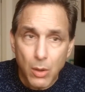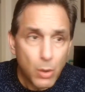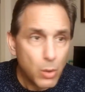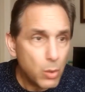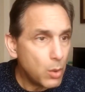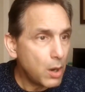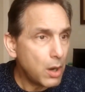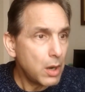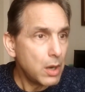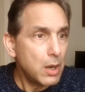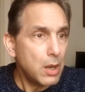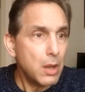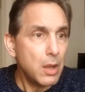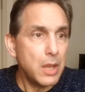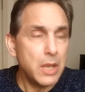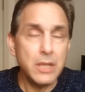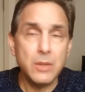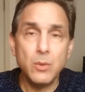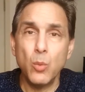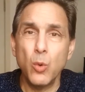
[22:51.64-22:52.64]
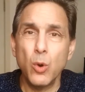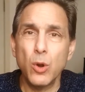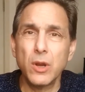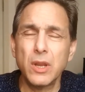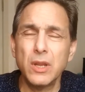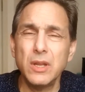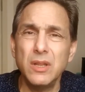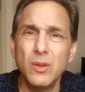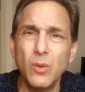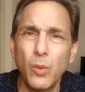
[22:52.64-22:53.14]
who are
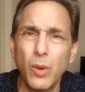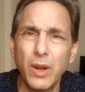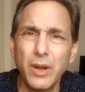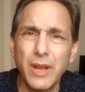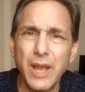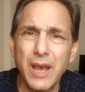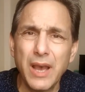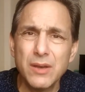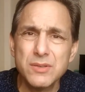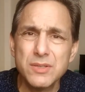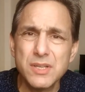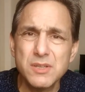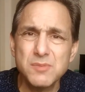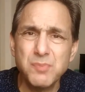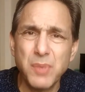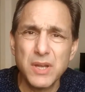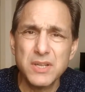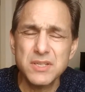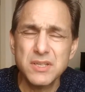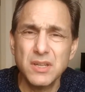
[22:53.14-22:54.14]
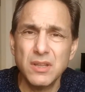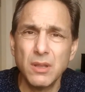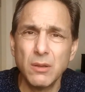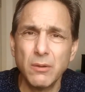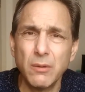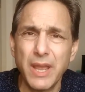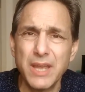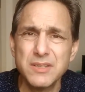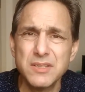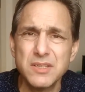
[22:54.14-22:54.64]
working in the warehouses, busting
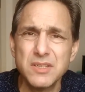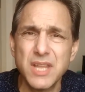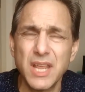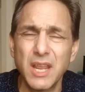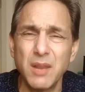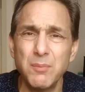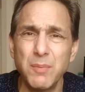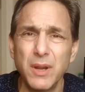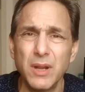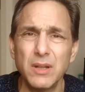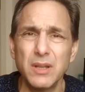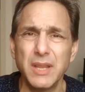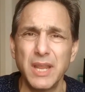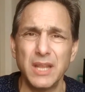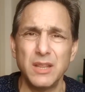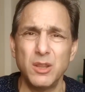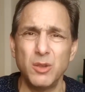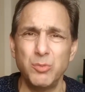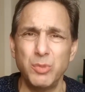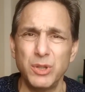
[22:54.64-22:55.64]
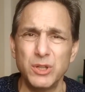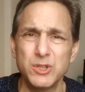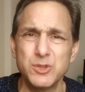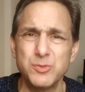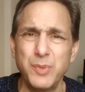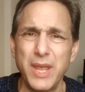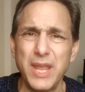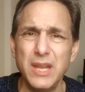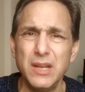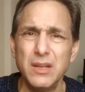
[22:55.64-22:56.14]
their asses. They can barely get their bills
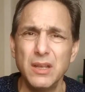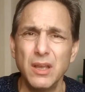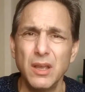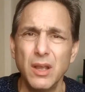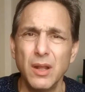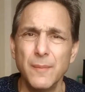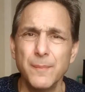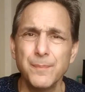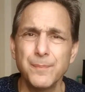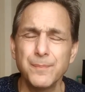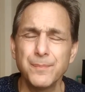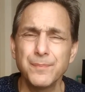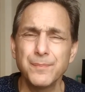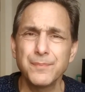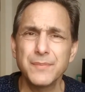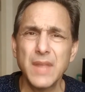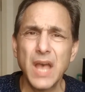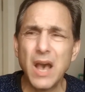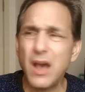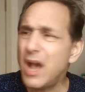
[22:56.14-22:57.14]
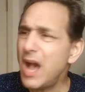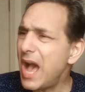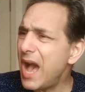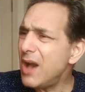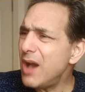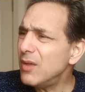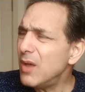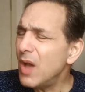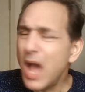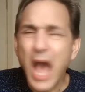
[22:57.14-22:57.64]
paid. How?
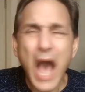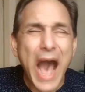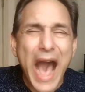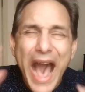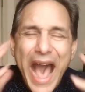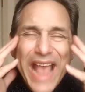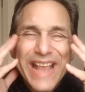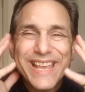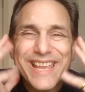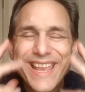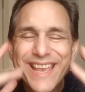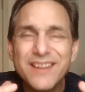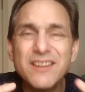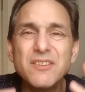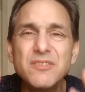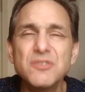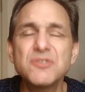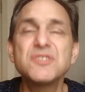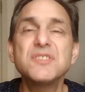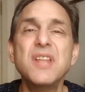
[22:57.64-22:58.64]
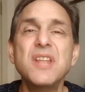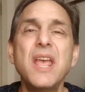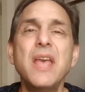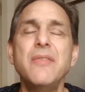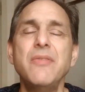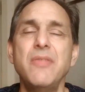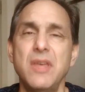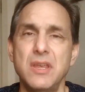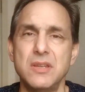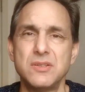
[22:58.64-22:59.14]
I can't
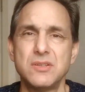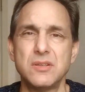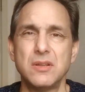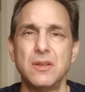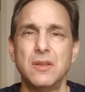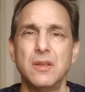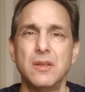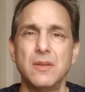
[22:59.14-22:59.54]
understand this.